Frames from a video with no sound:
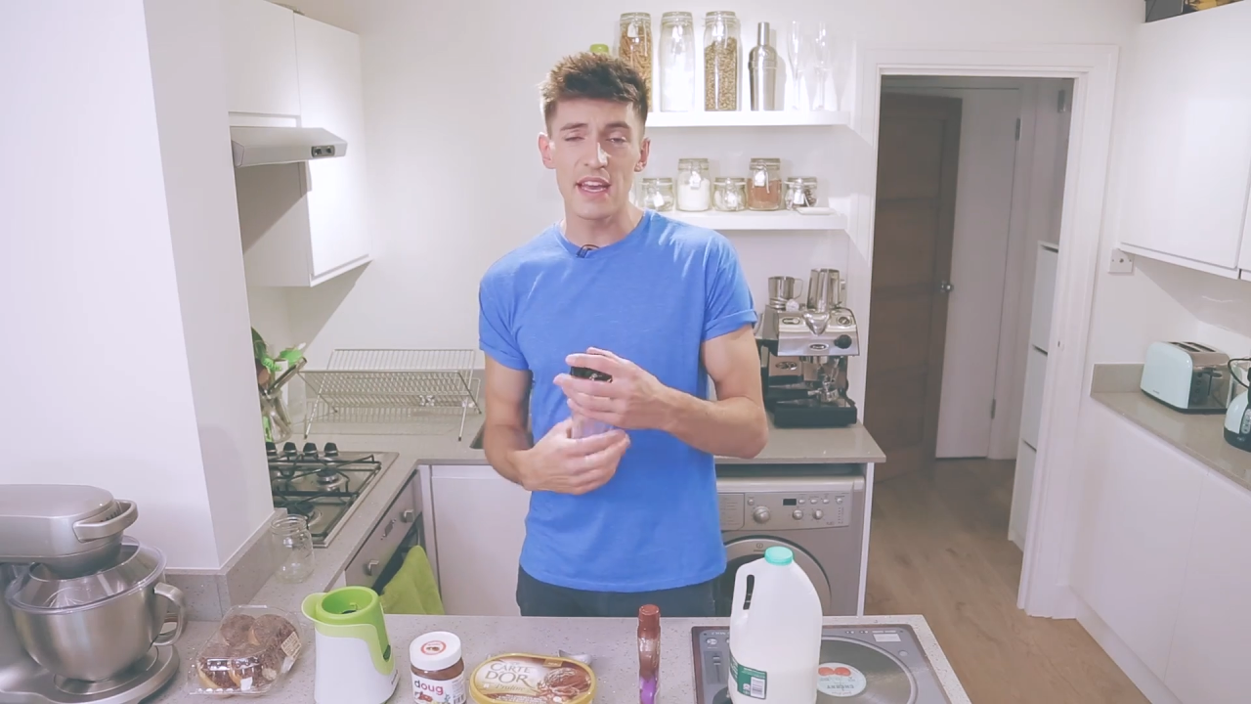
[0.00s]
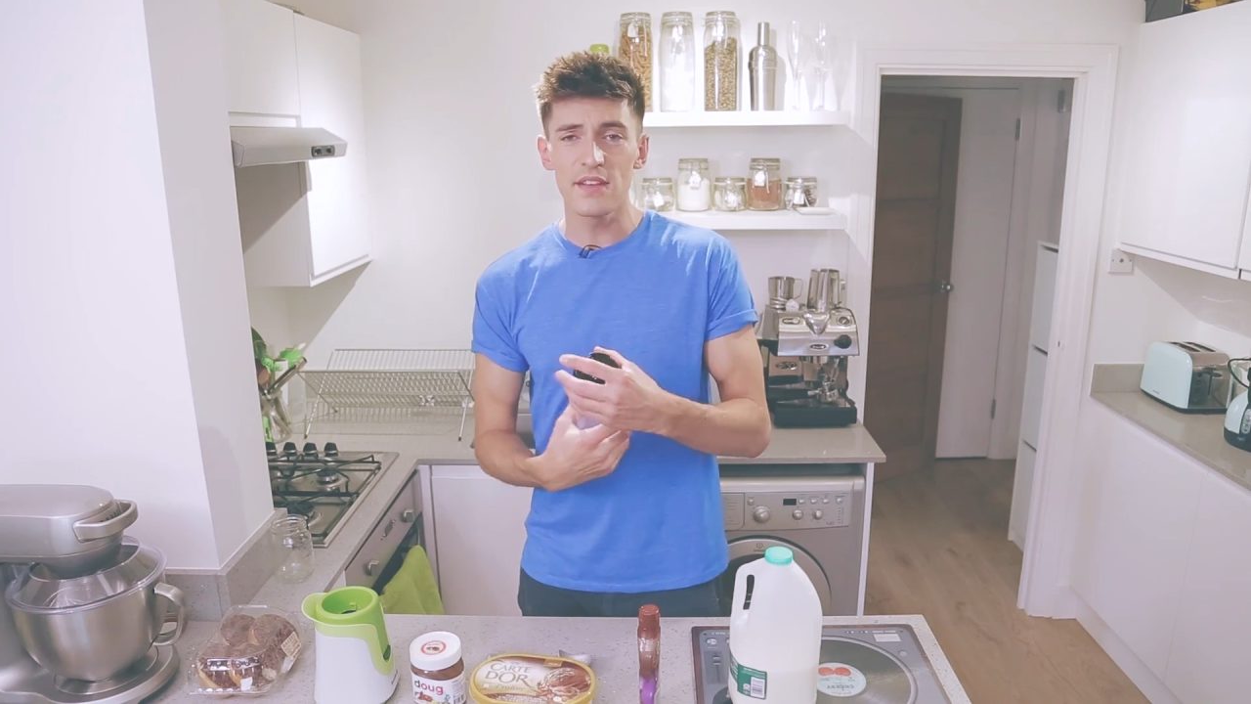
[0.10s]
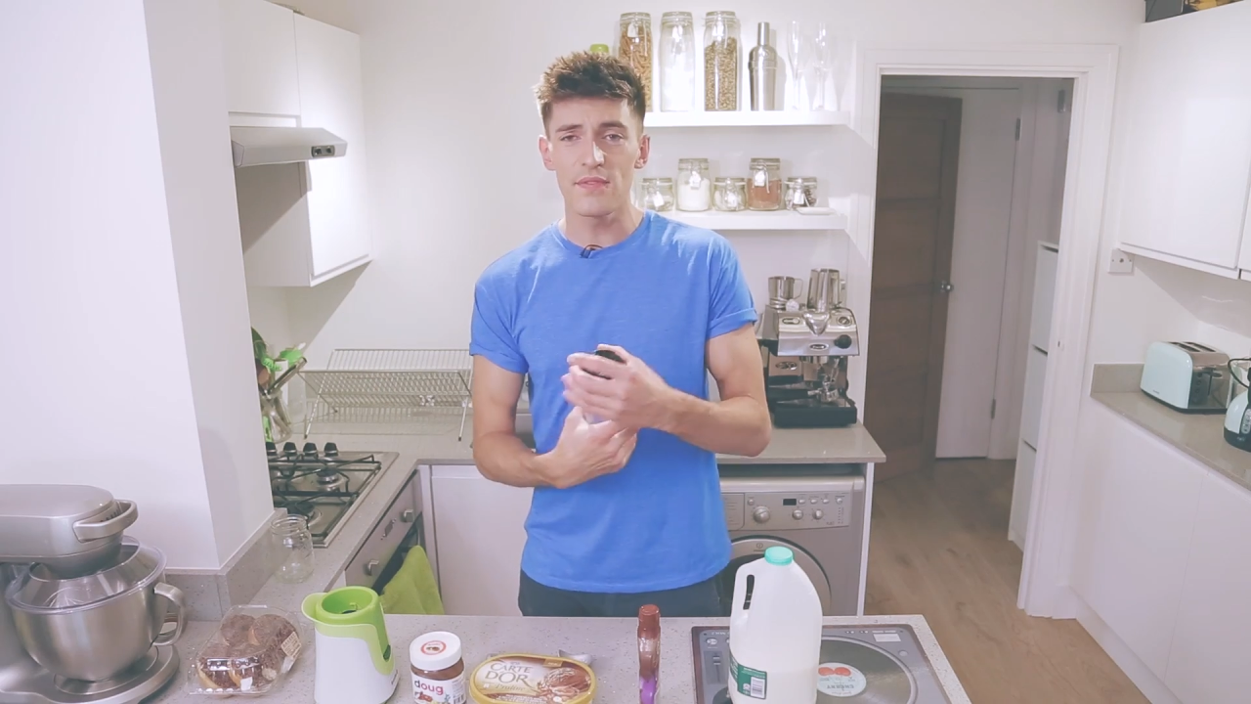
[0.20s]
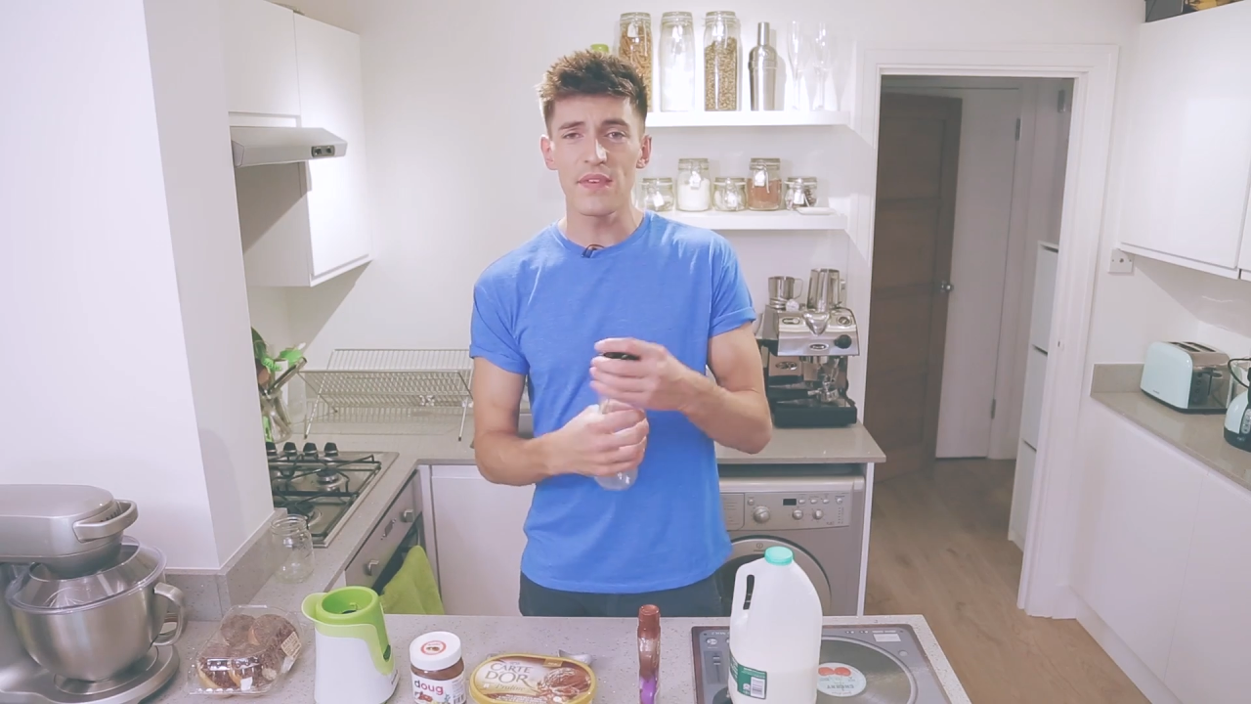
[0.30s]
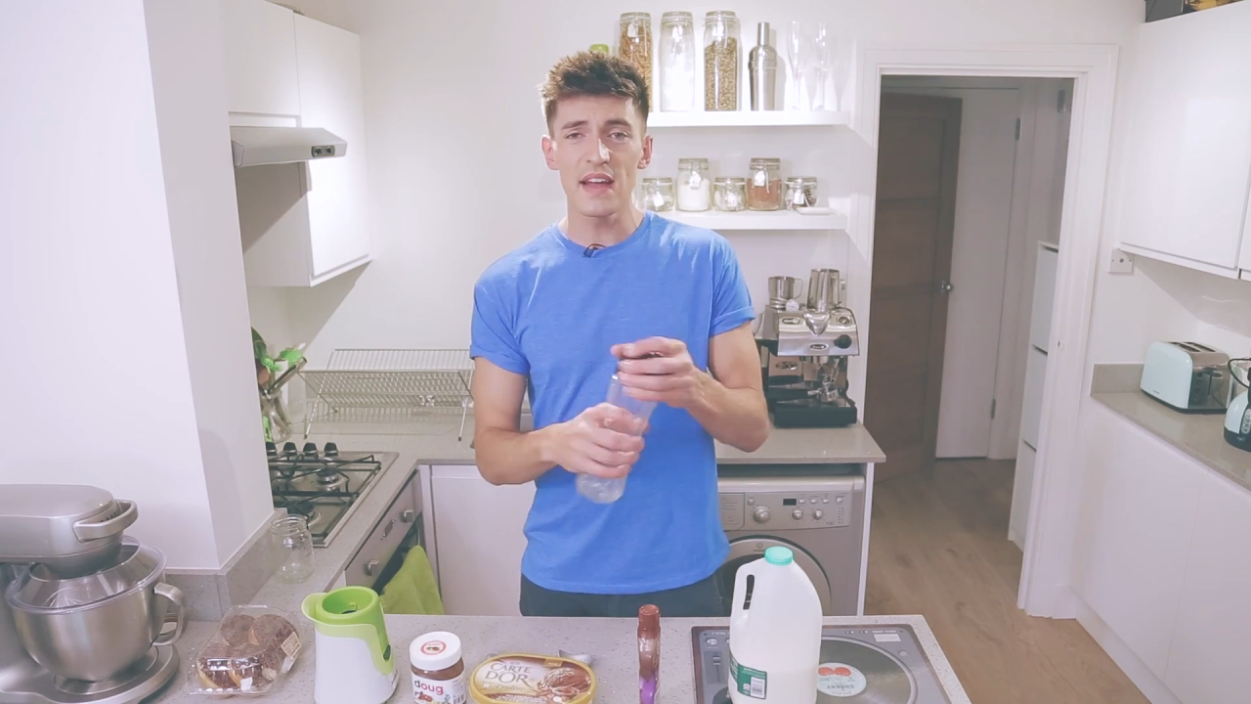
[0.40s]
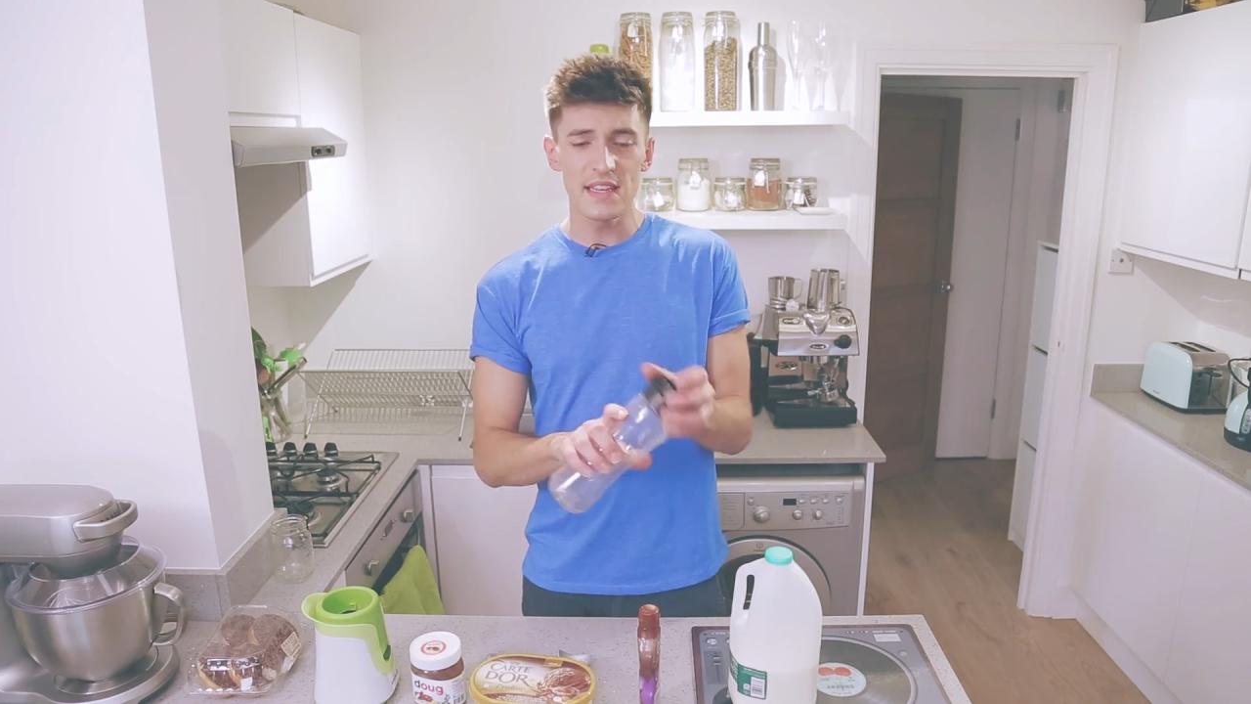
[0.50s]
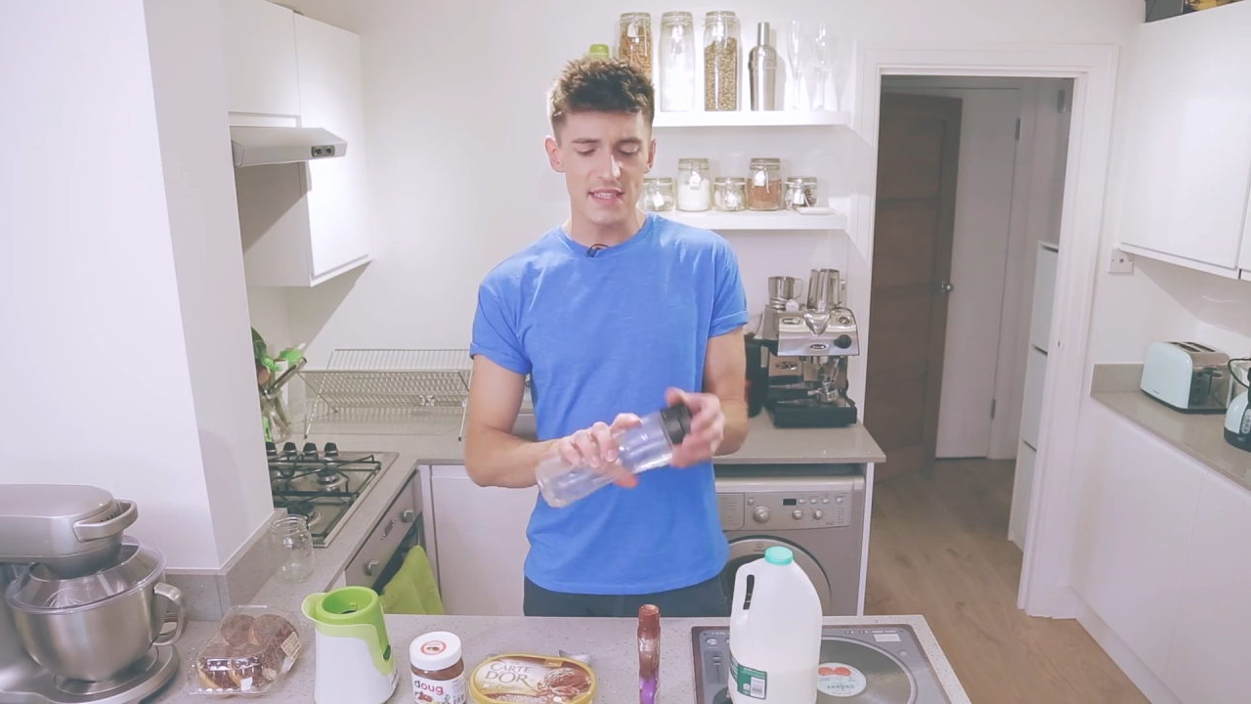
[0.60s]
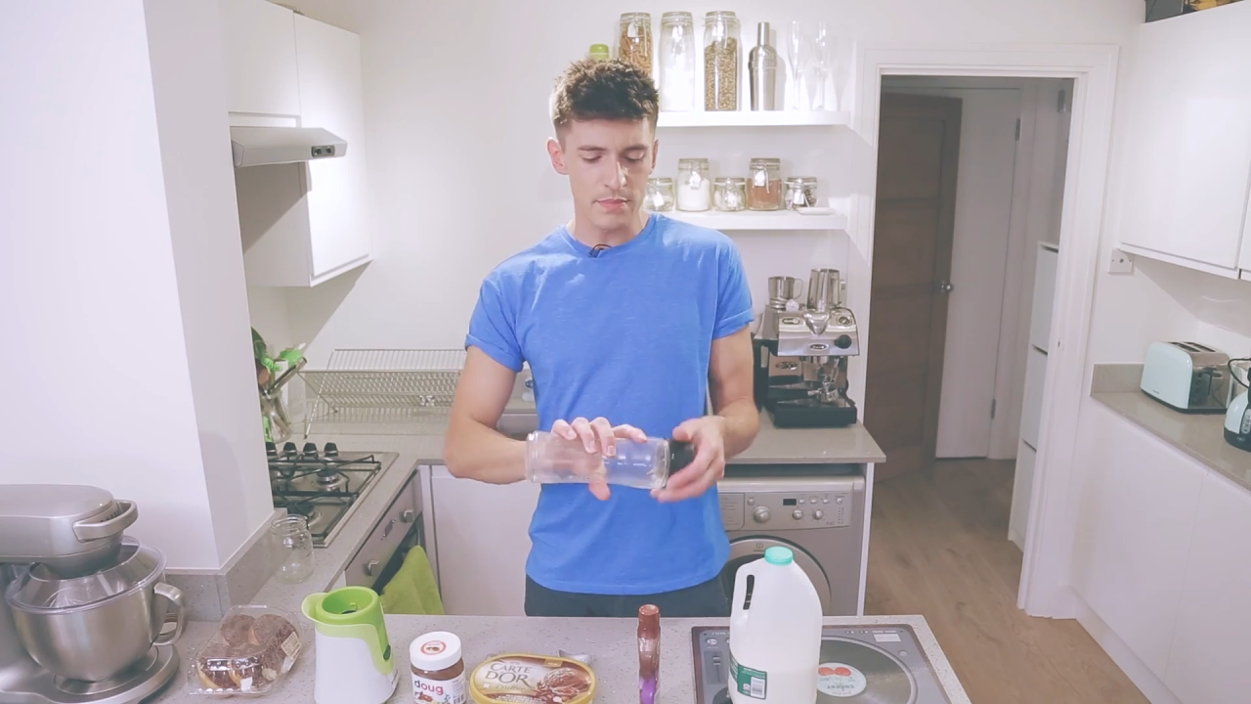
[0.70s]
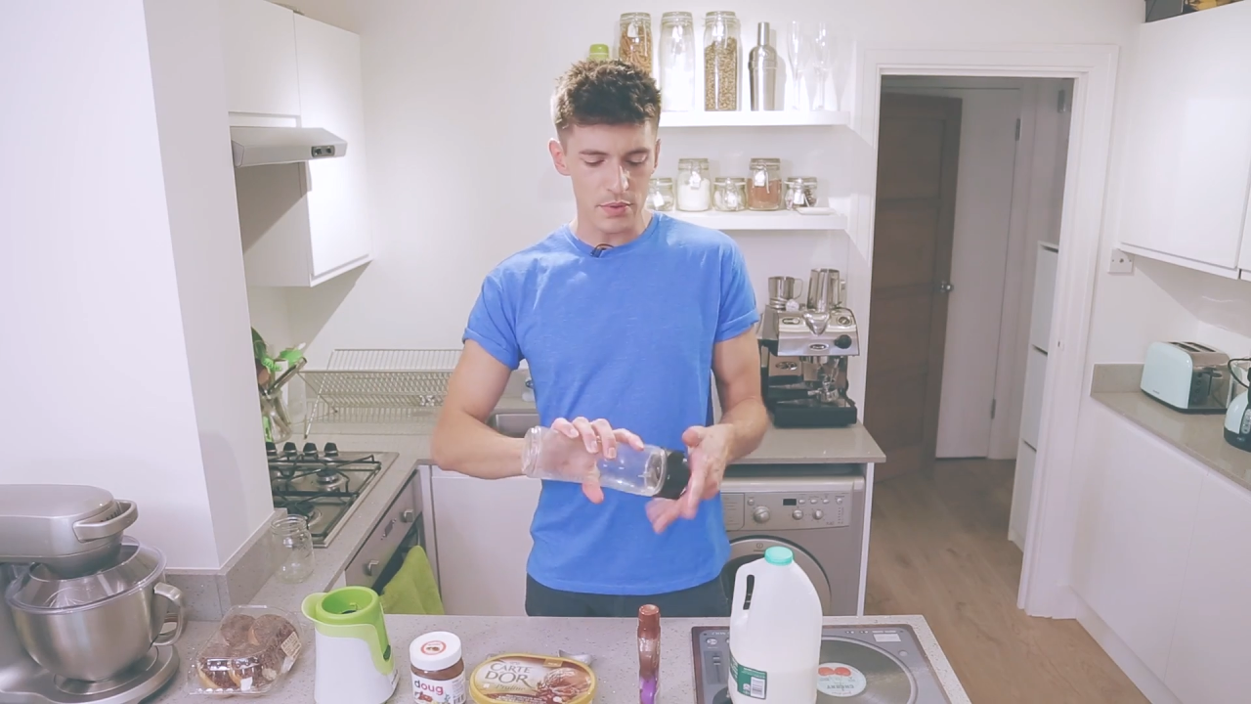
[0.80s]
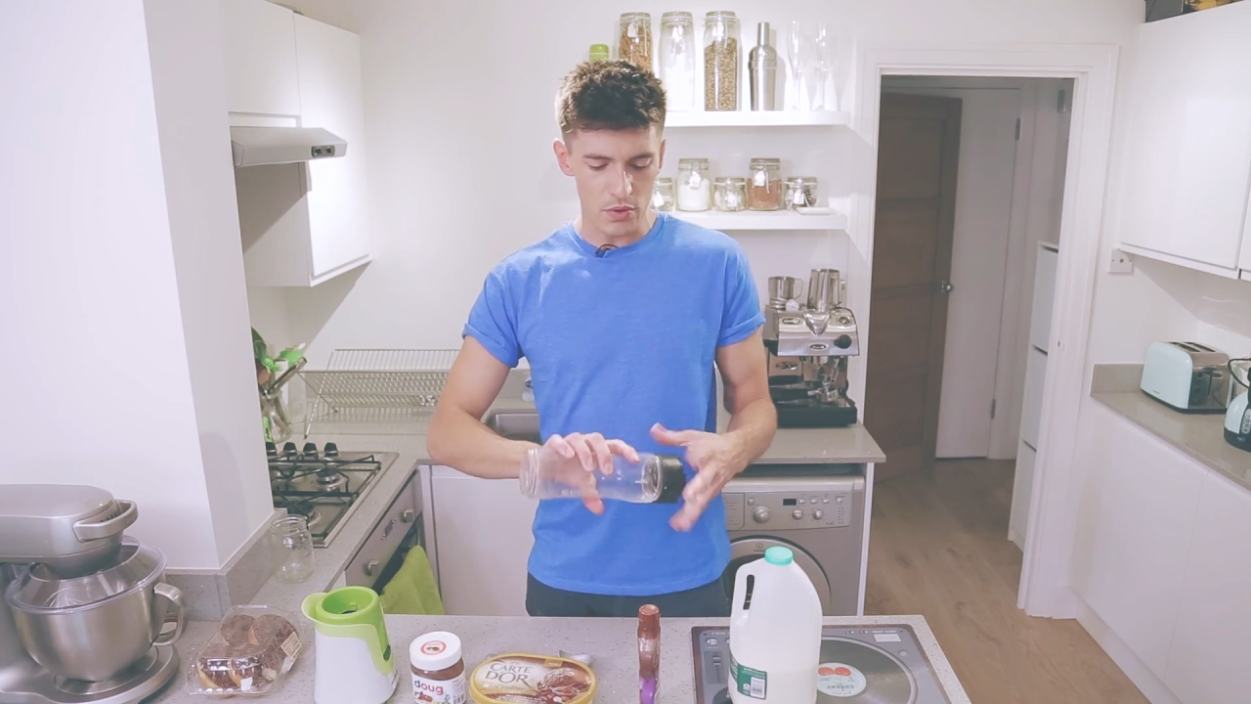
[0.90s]
it is fairly
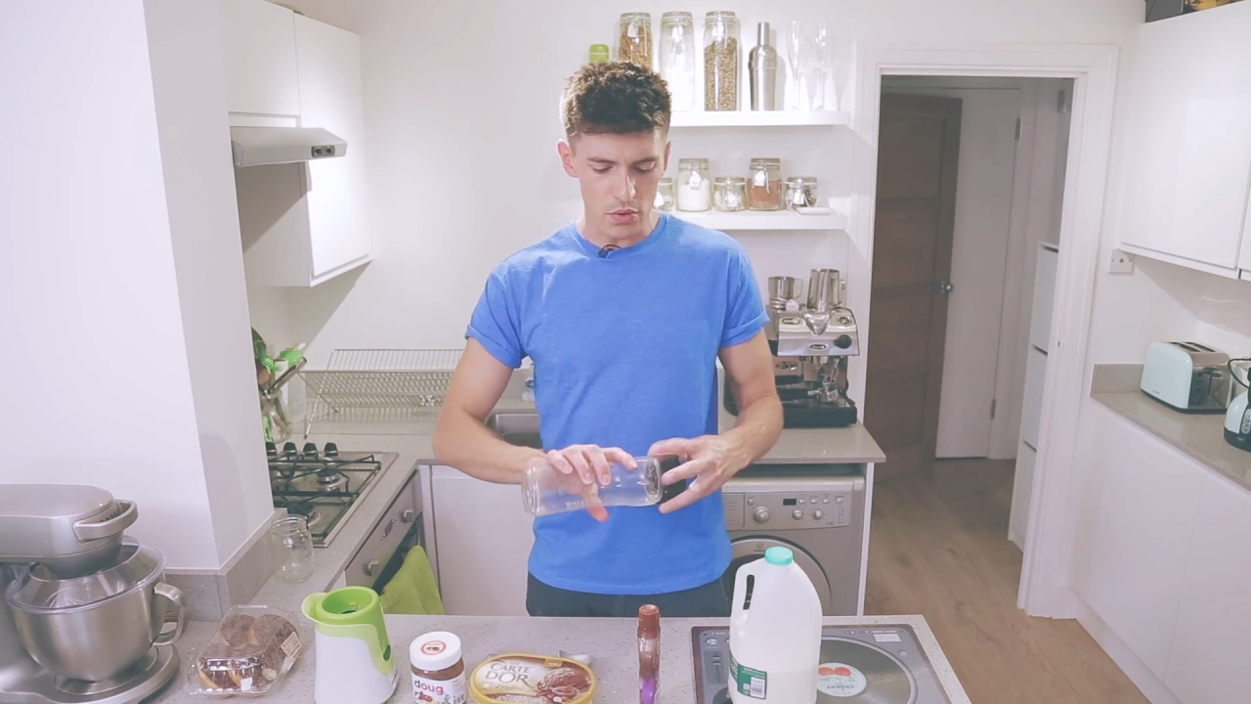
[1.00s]
simple.